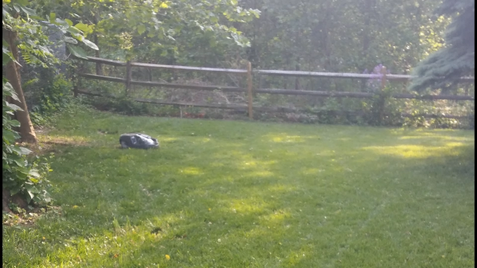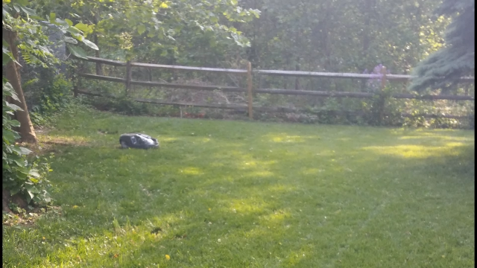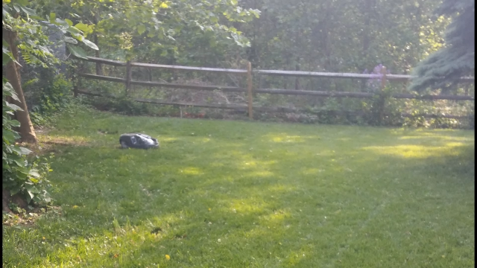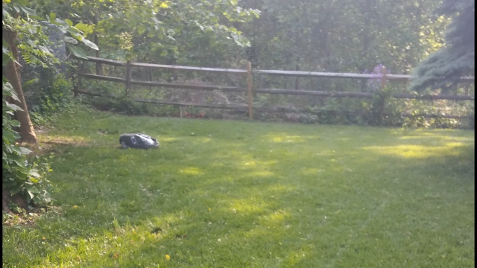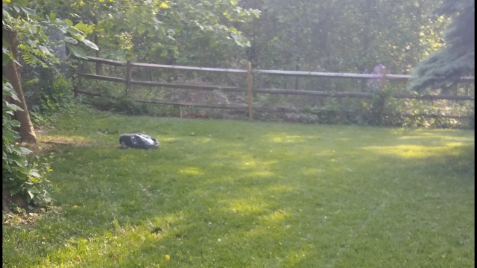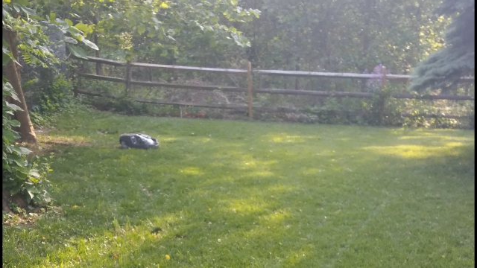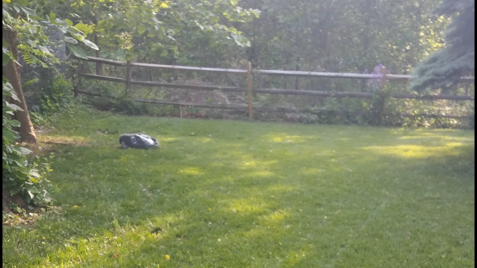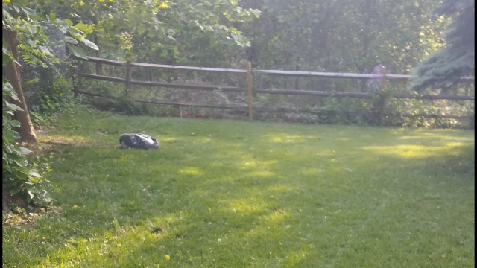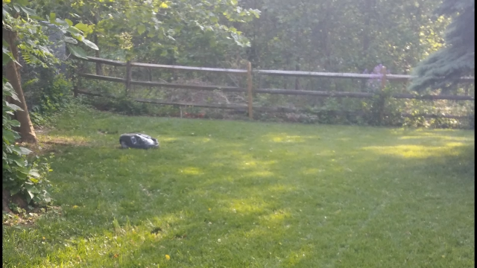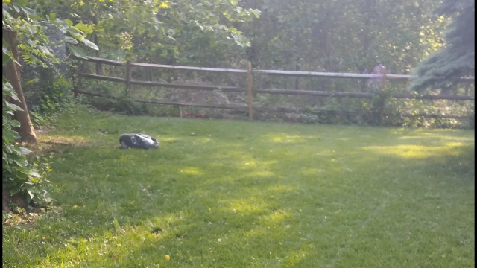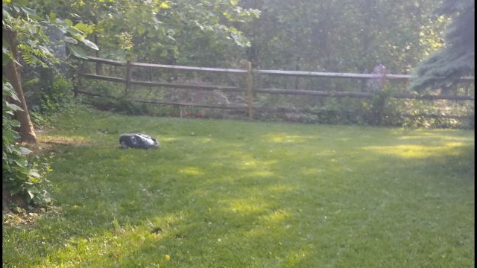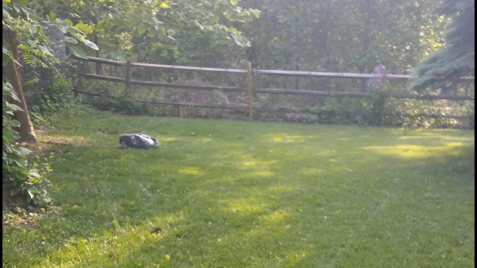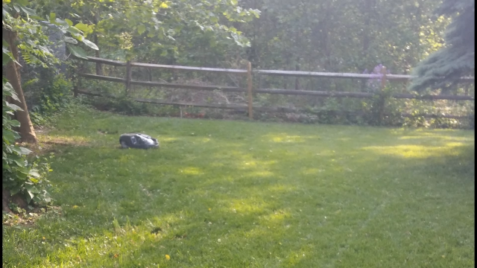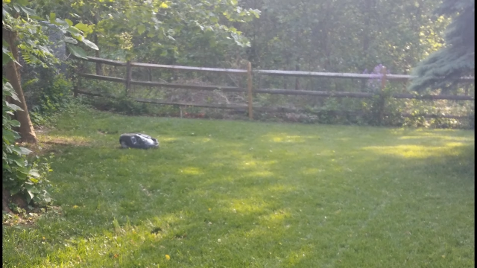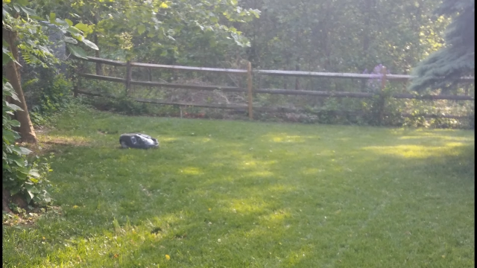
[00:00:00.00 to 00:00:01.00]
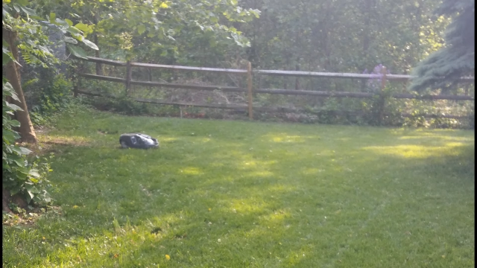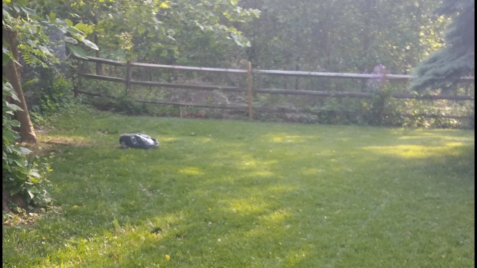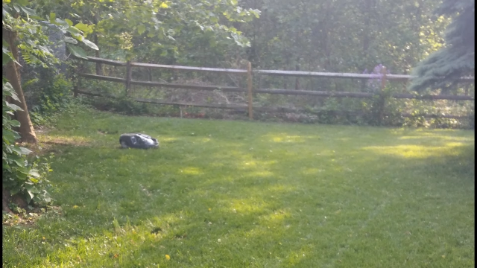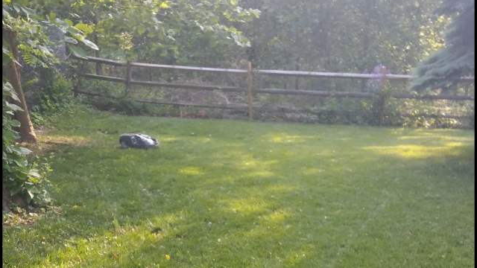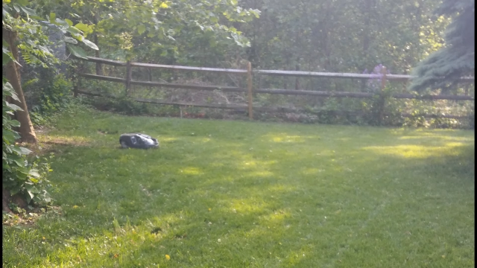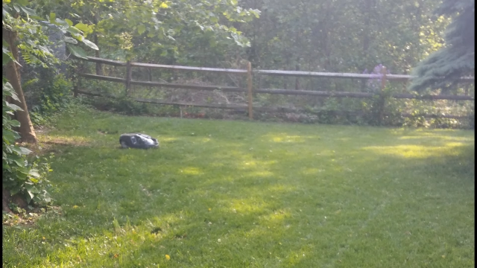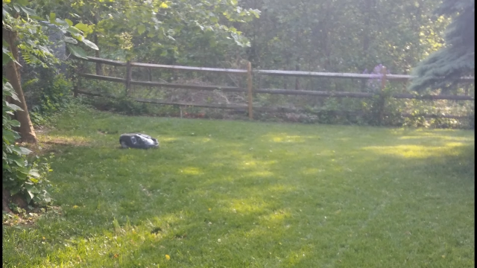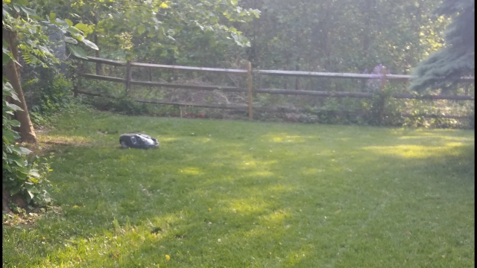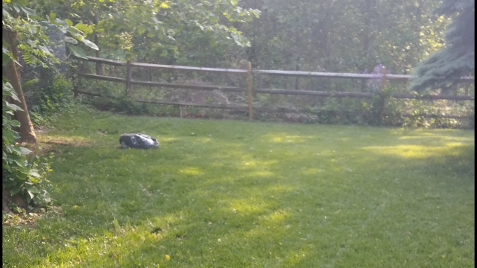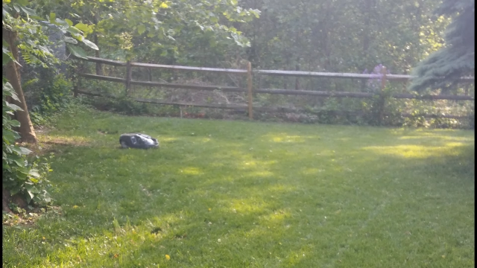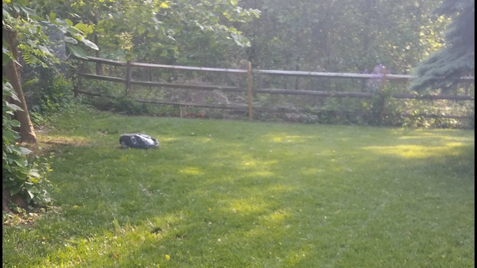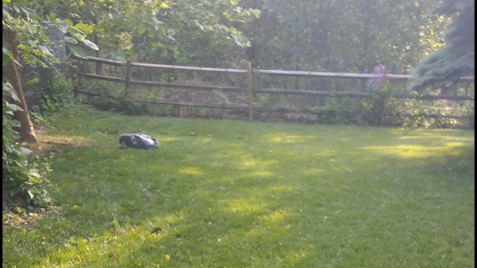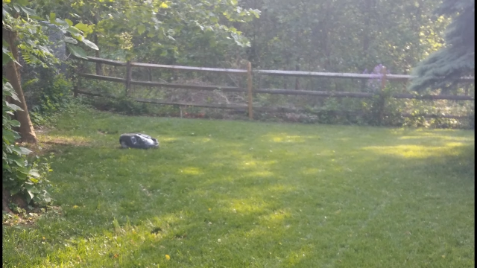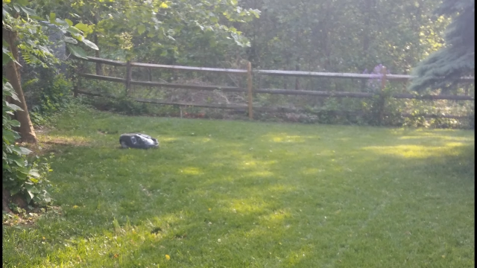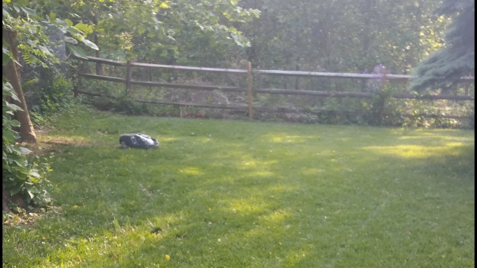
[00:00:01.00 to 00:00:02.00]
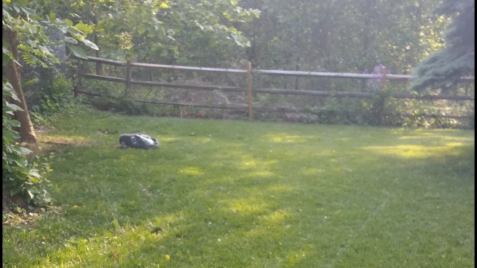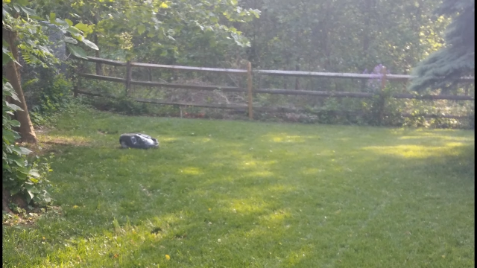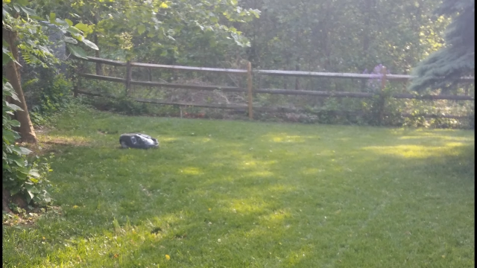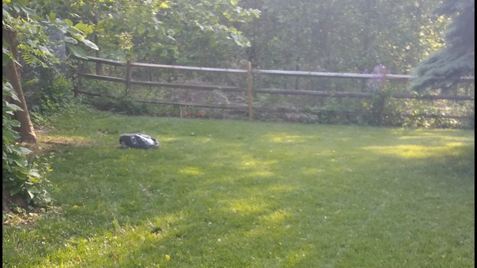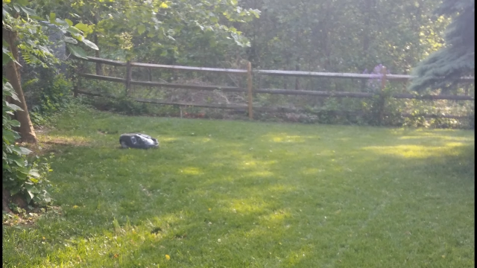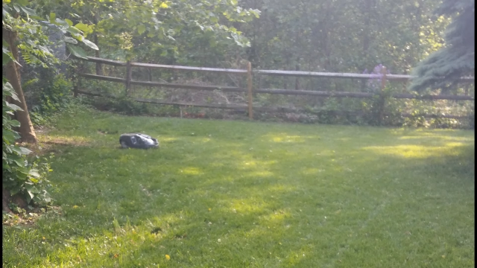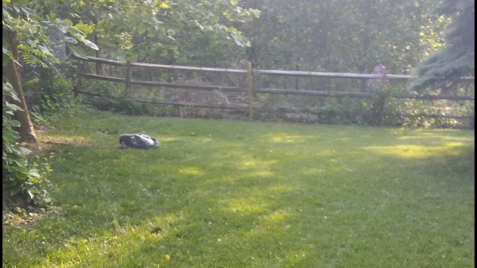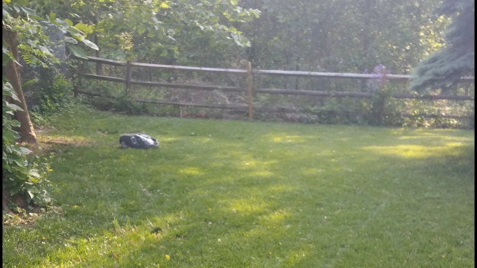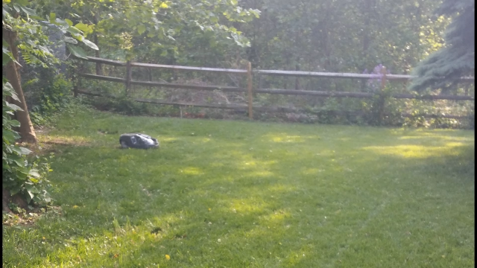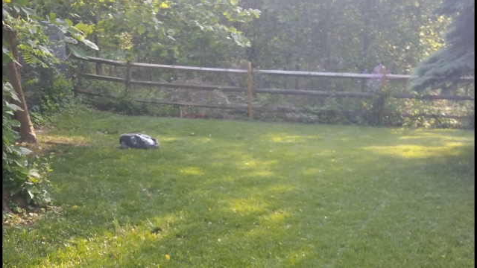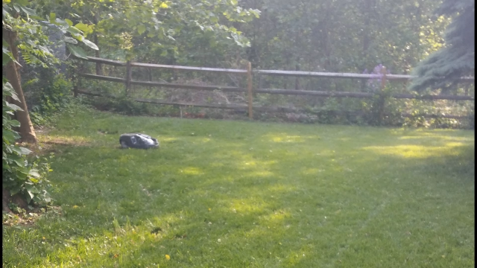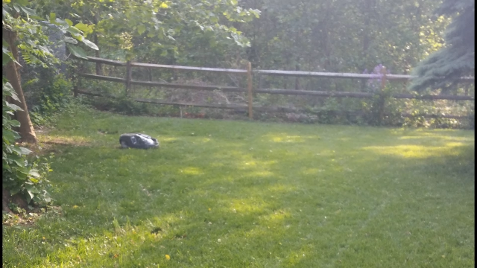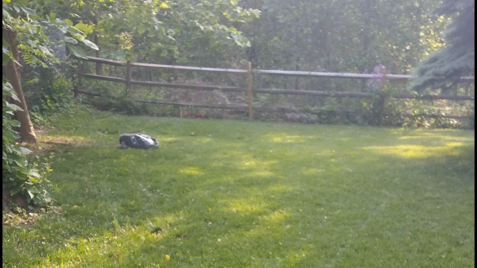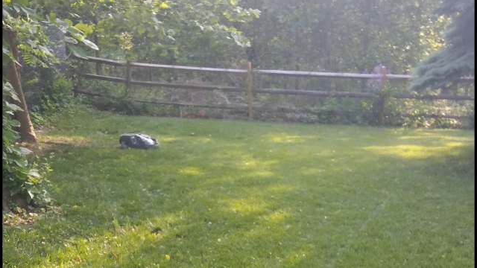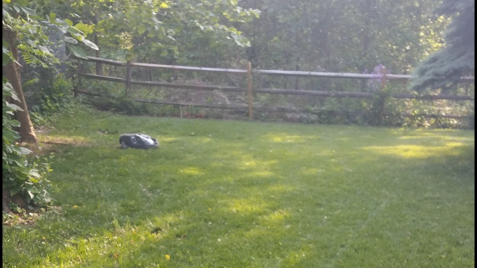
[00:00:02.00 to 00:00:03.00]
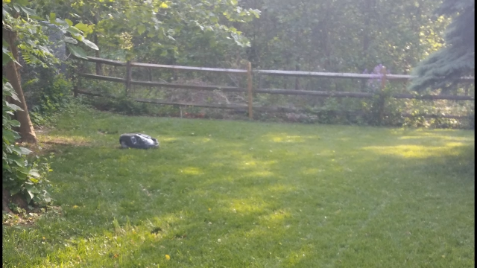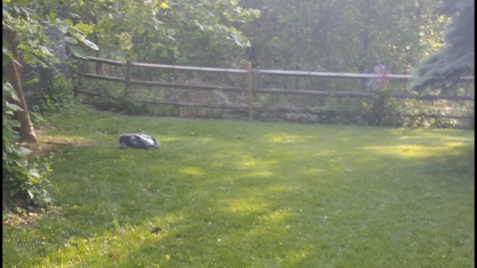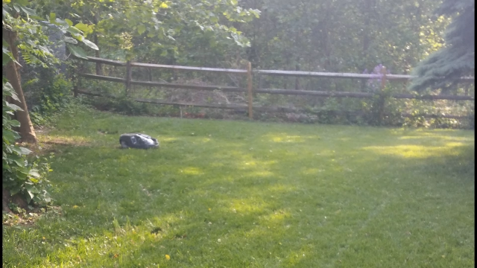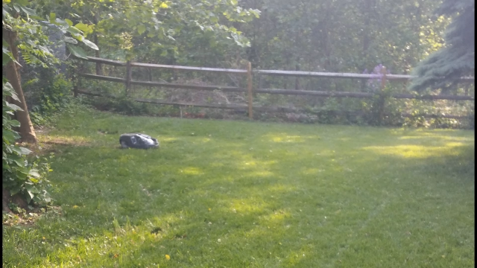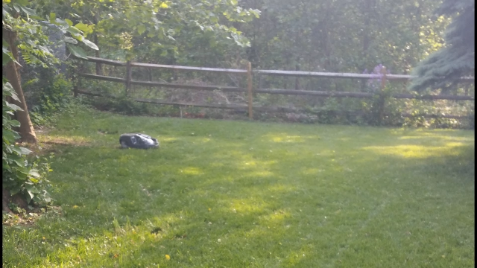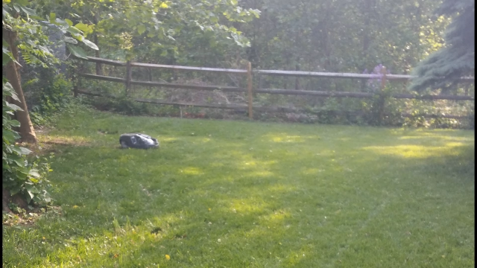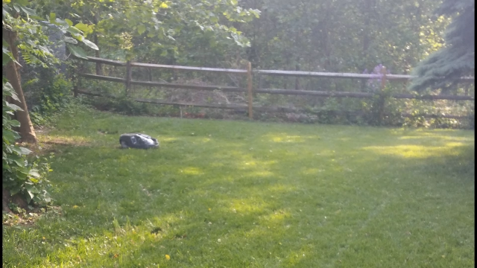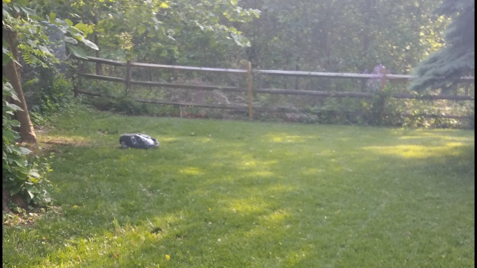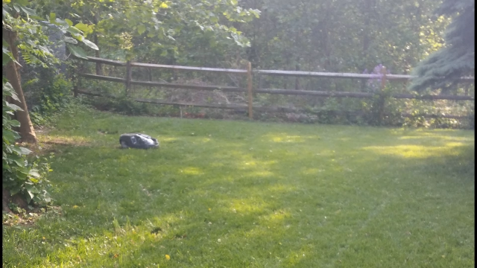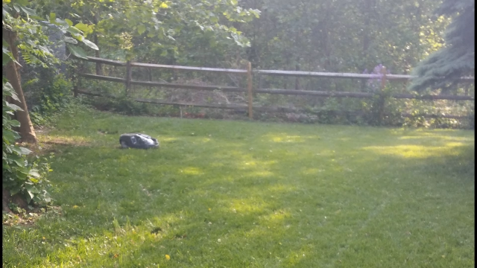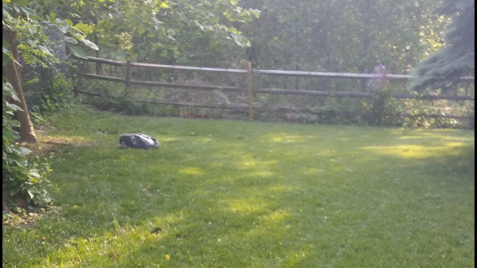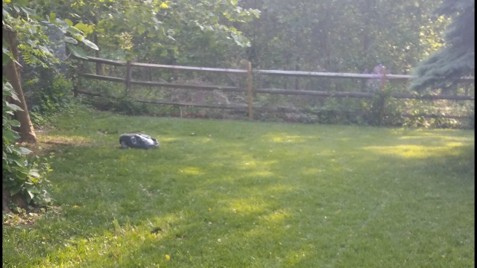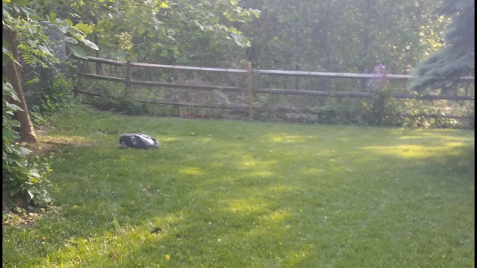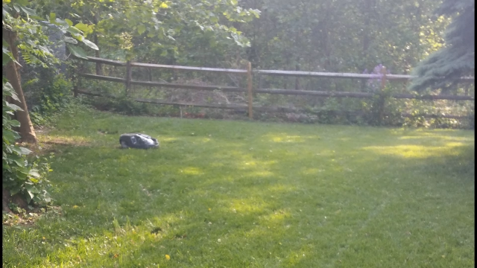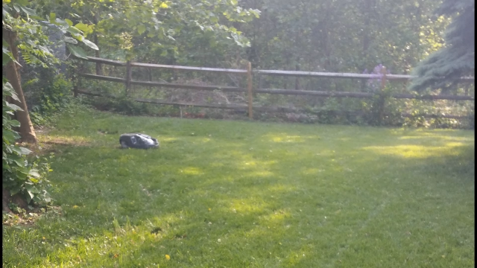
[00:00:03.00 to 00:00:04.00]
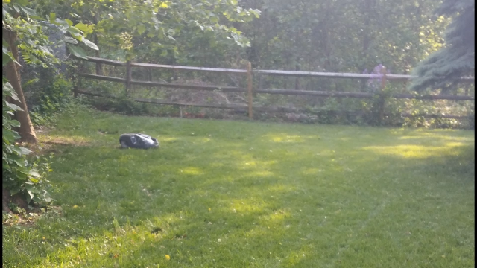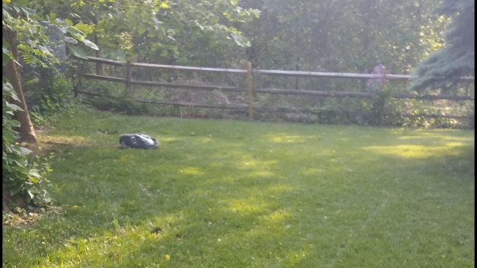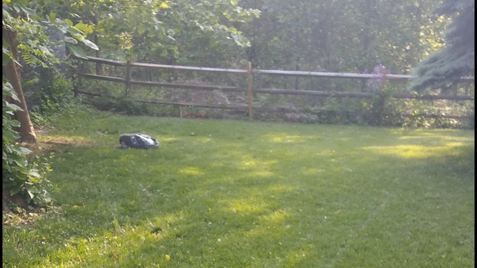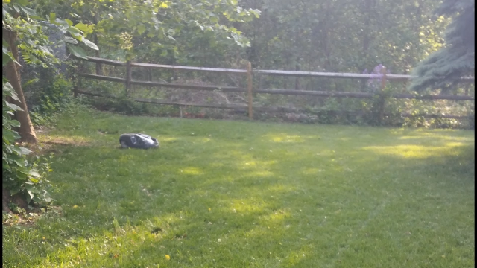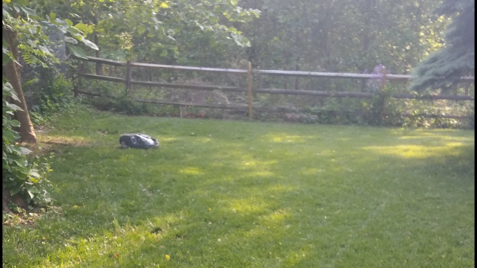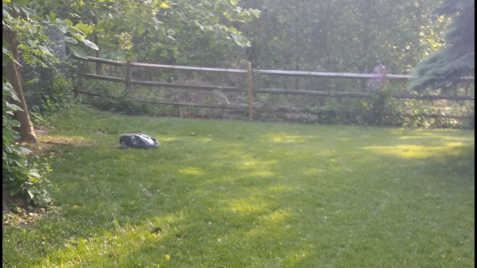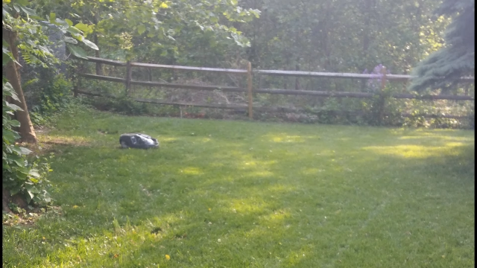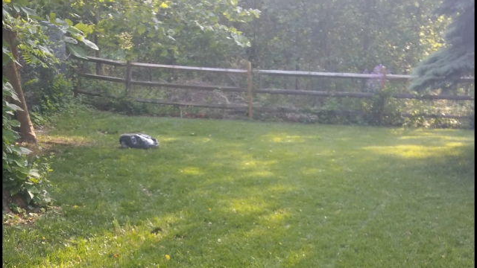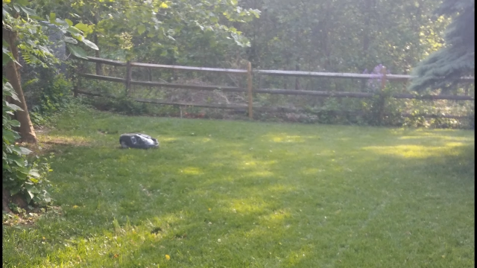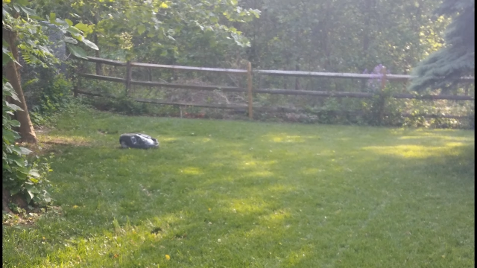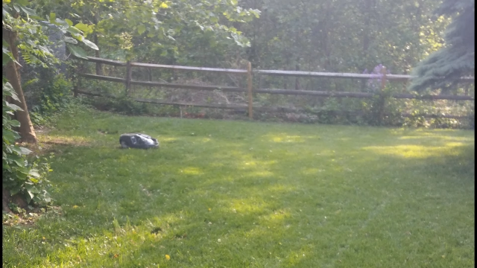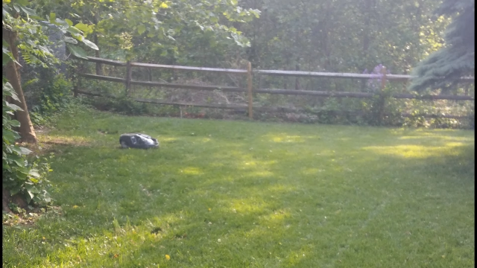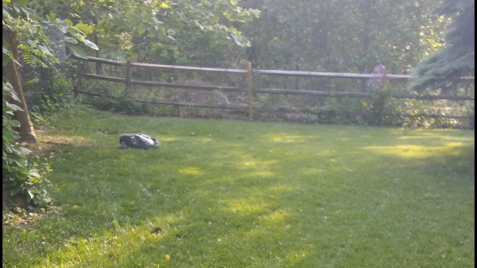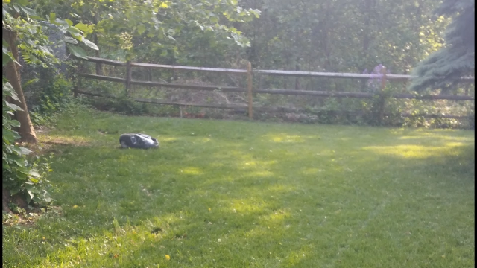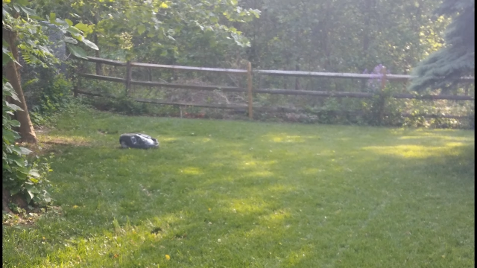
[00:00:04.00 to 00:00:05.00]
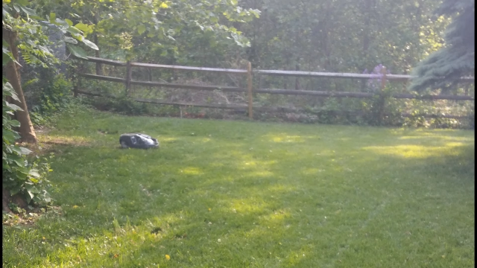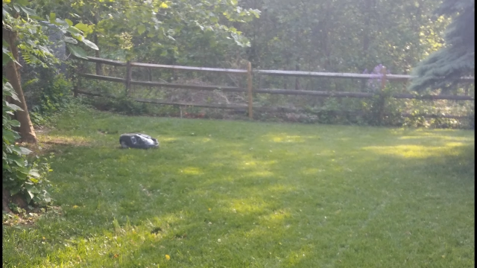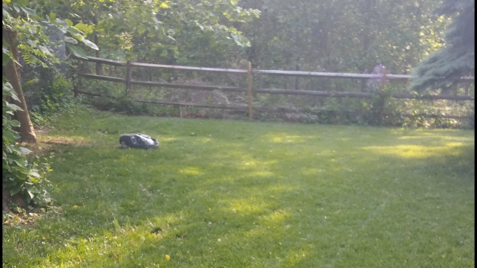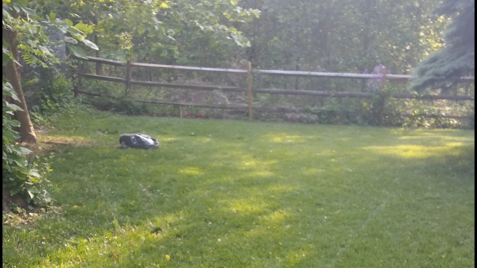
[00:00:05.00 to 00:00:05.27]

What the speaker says: Nobody's mouth can be seen.